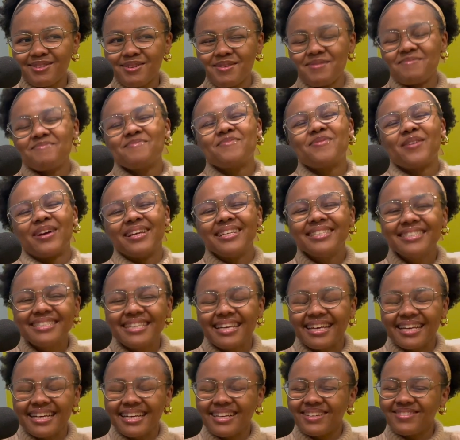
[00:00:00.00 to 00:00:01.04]

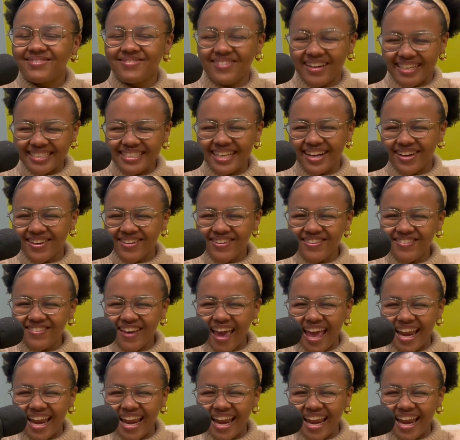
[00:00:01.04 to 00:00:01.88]
embracing myself.